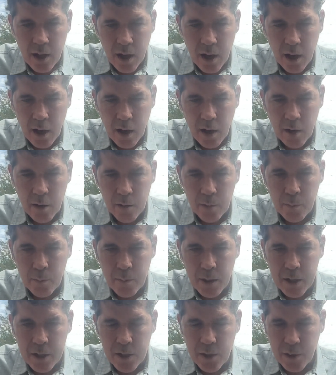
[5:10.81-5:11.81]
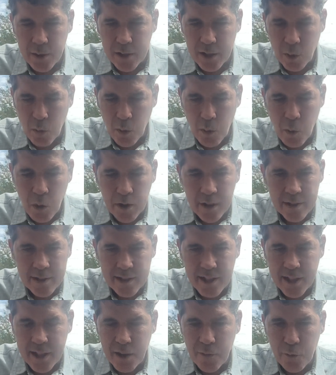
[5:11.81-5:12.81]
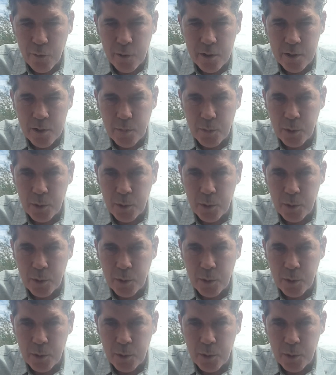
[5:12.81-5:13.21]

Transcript: And you could say, well, what is the difference